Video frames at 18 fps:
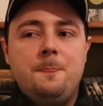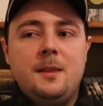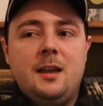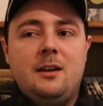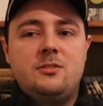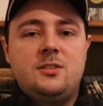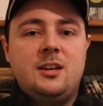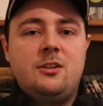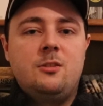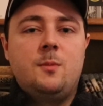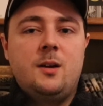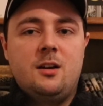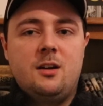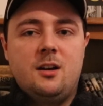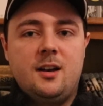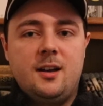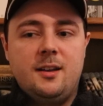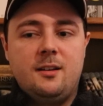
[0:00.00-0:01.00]
have a tear in my
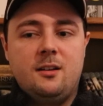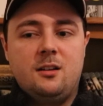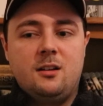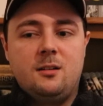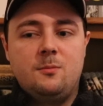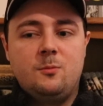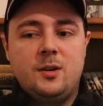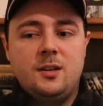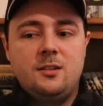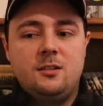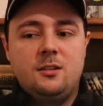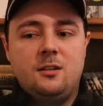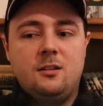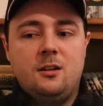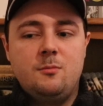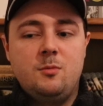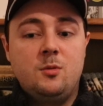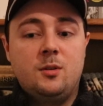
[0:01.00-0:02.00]
eye when, you know,
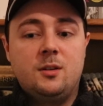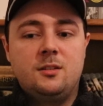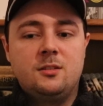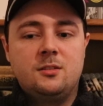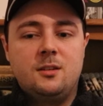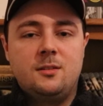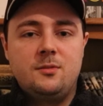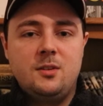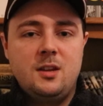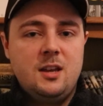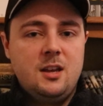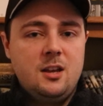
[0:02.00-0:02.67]
Obi-Wan is kind of